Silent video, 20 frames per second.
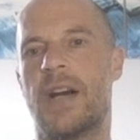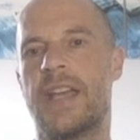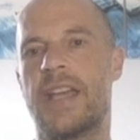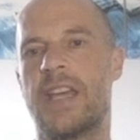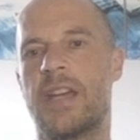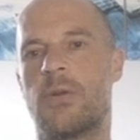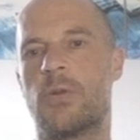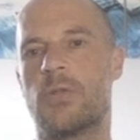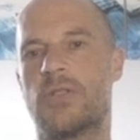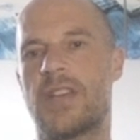
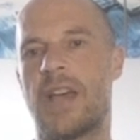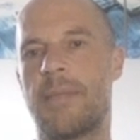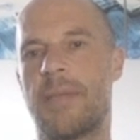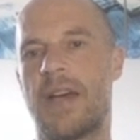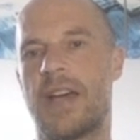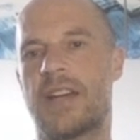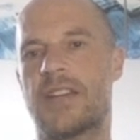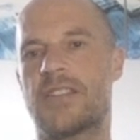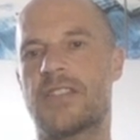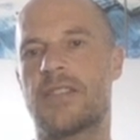equals
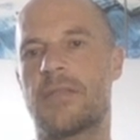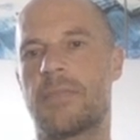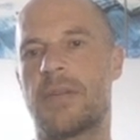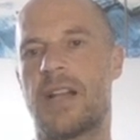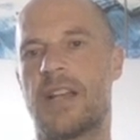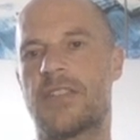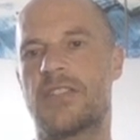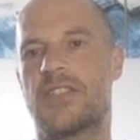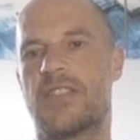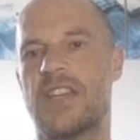mx
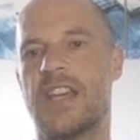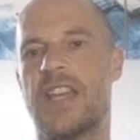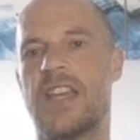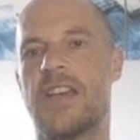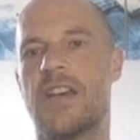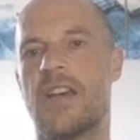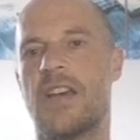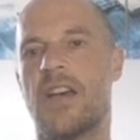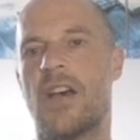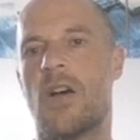plus c,
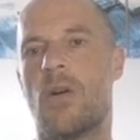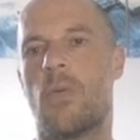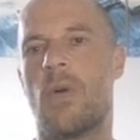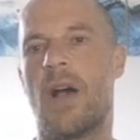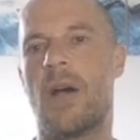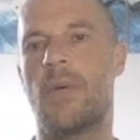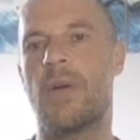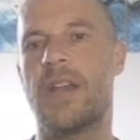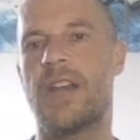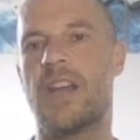where
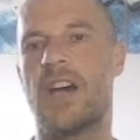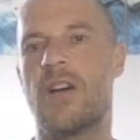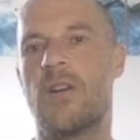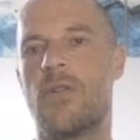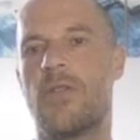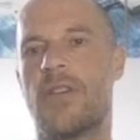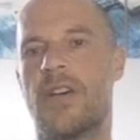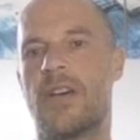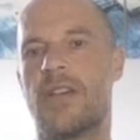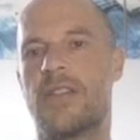we know
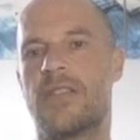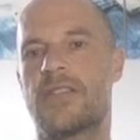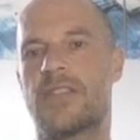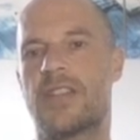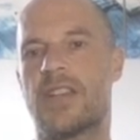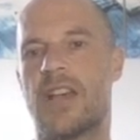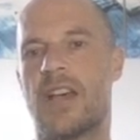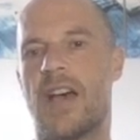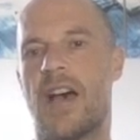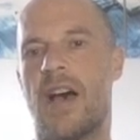that
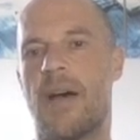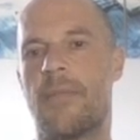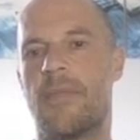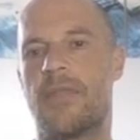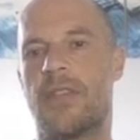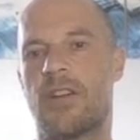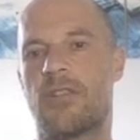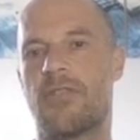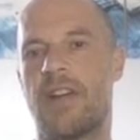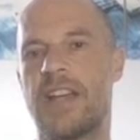the
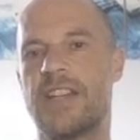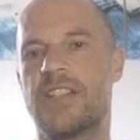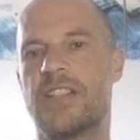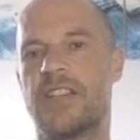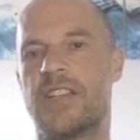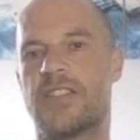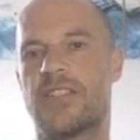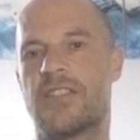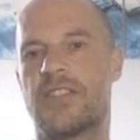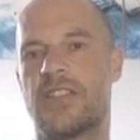gradient
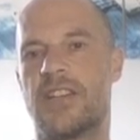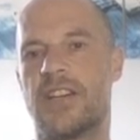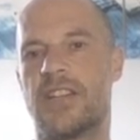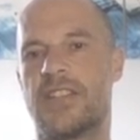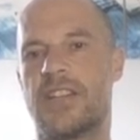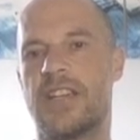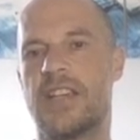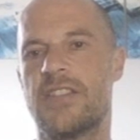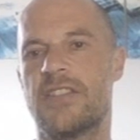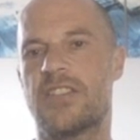is
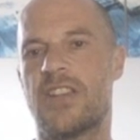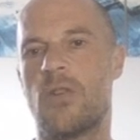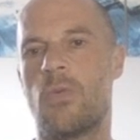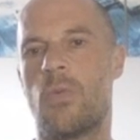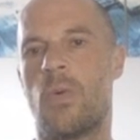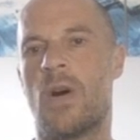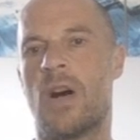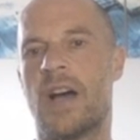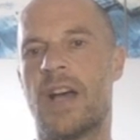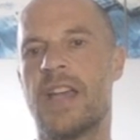13, so
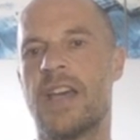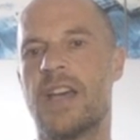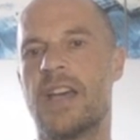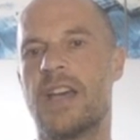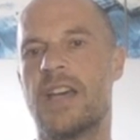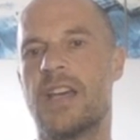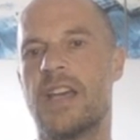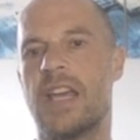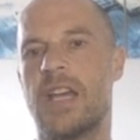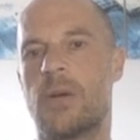y
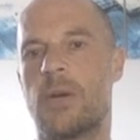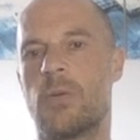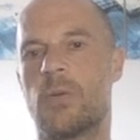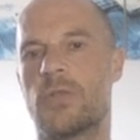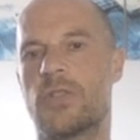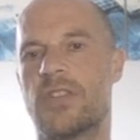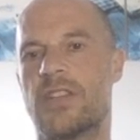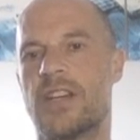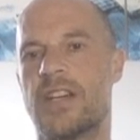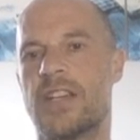
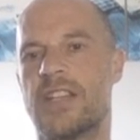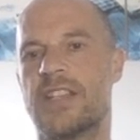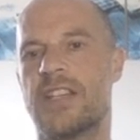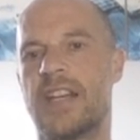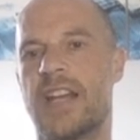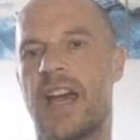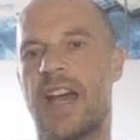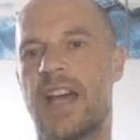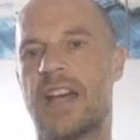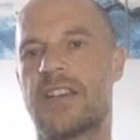equals
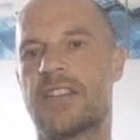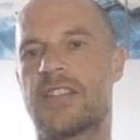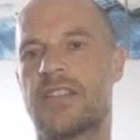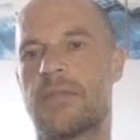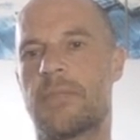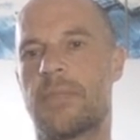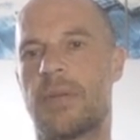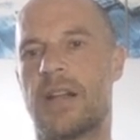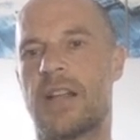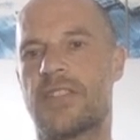13x
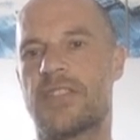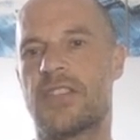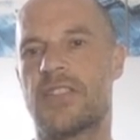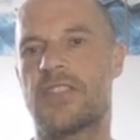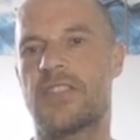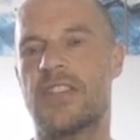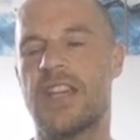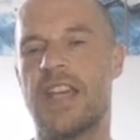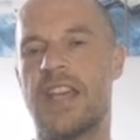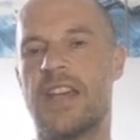plus
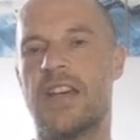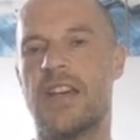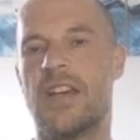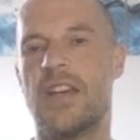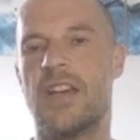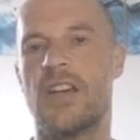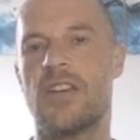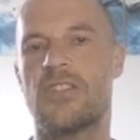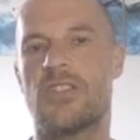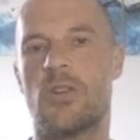c.
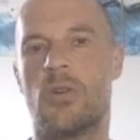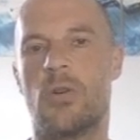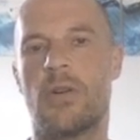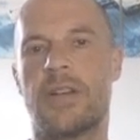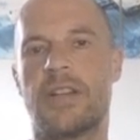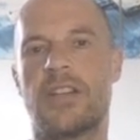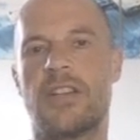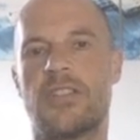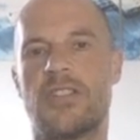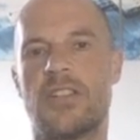So all I'm
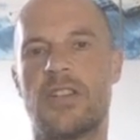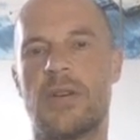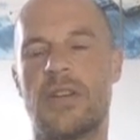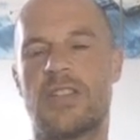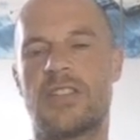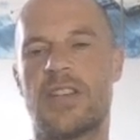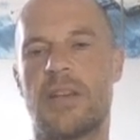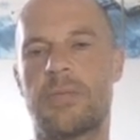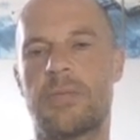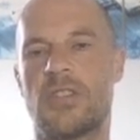going to do is
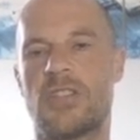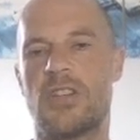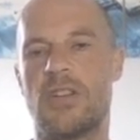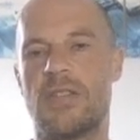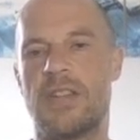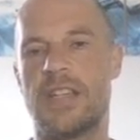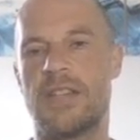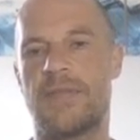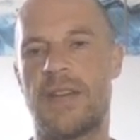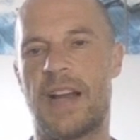substitute
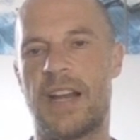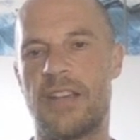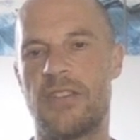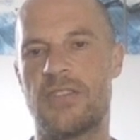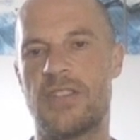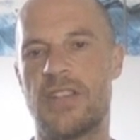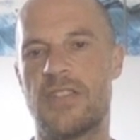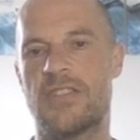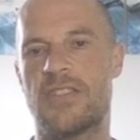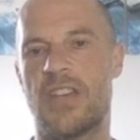these values
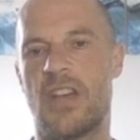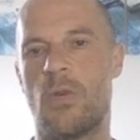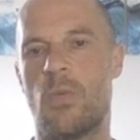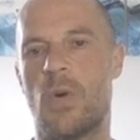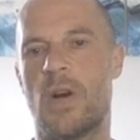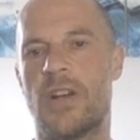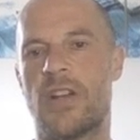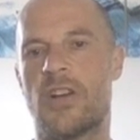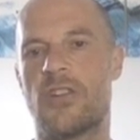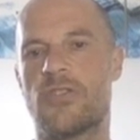in, so
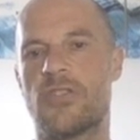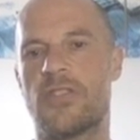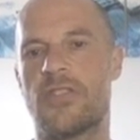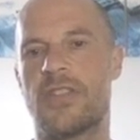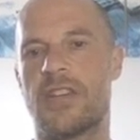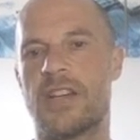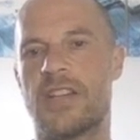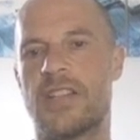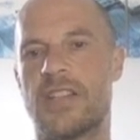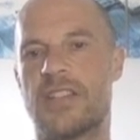
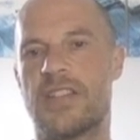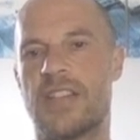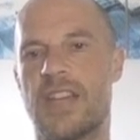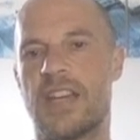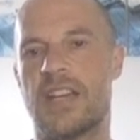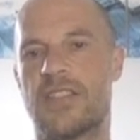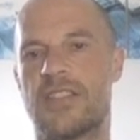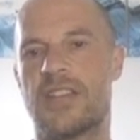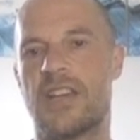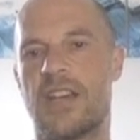
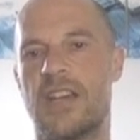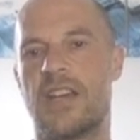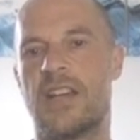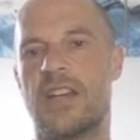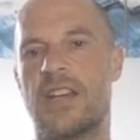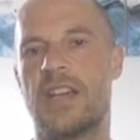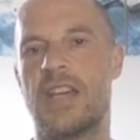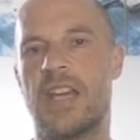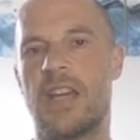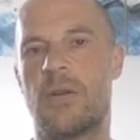136
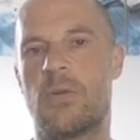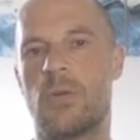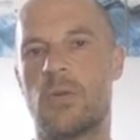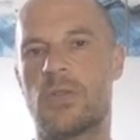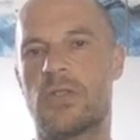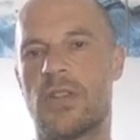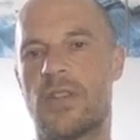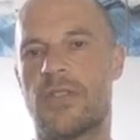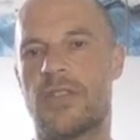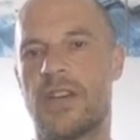
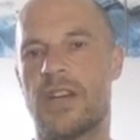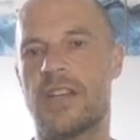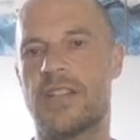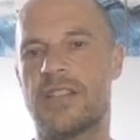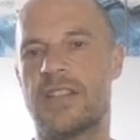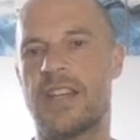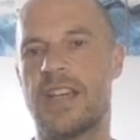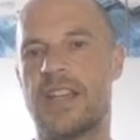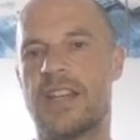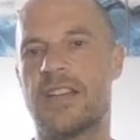equals
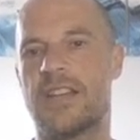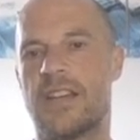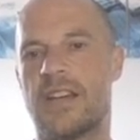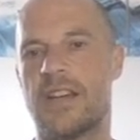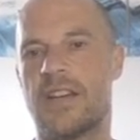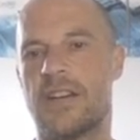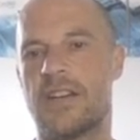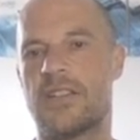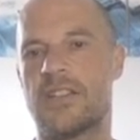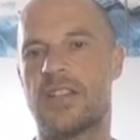13
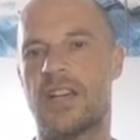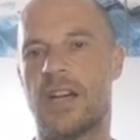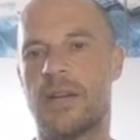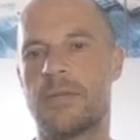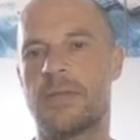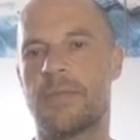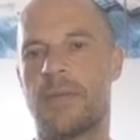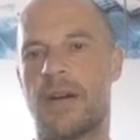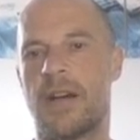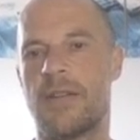times
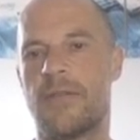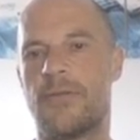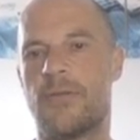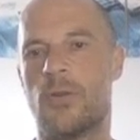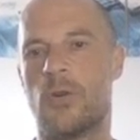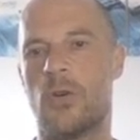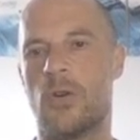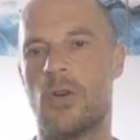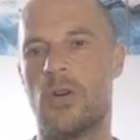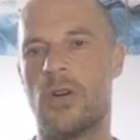by
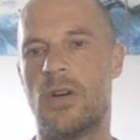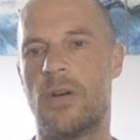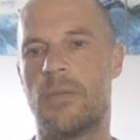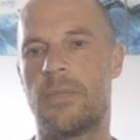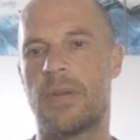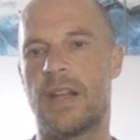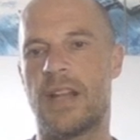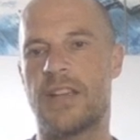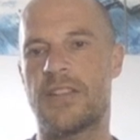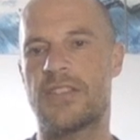4
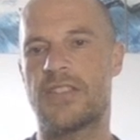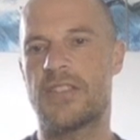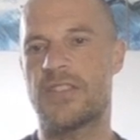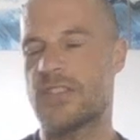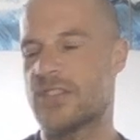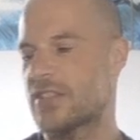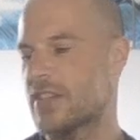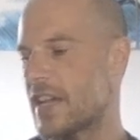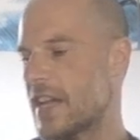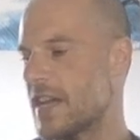plus
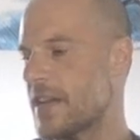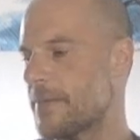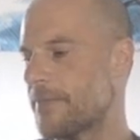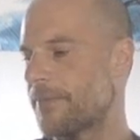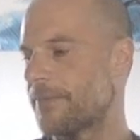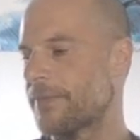c.